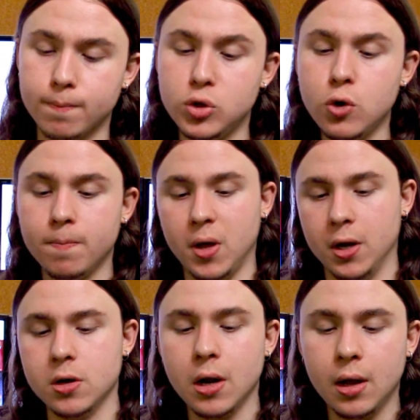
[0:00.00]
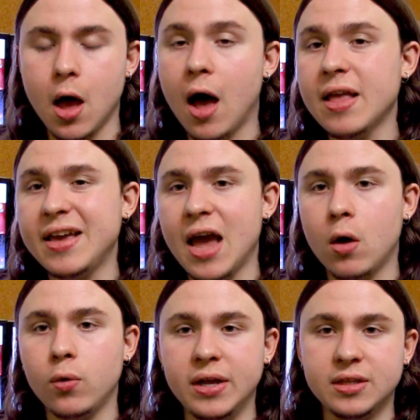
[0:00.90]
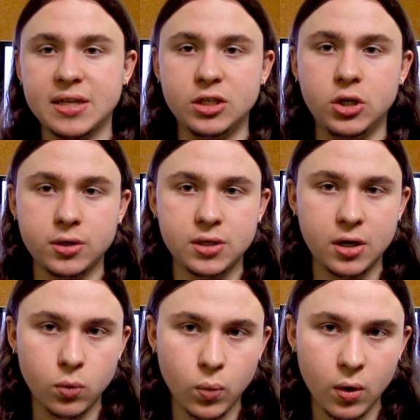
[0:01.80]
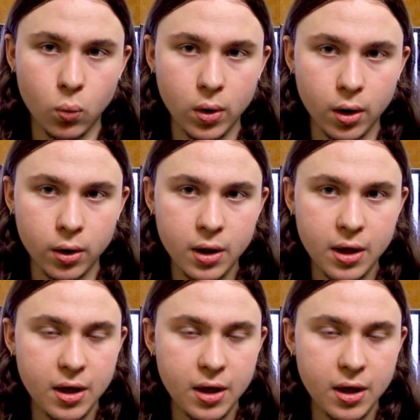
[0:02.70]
a mute button, I like how it's adjusted in a way where